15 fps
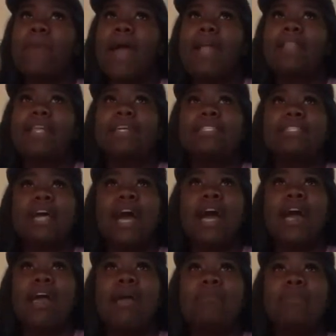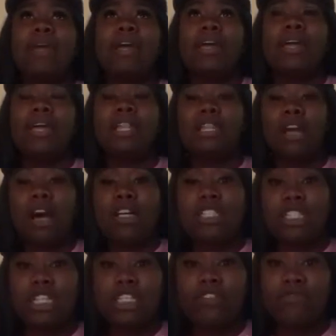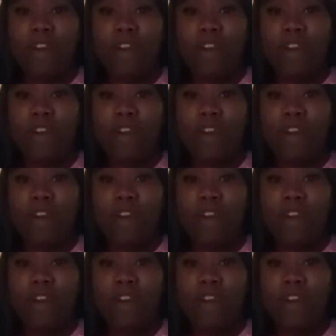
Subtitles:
at this time, he lost his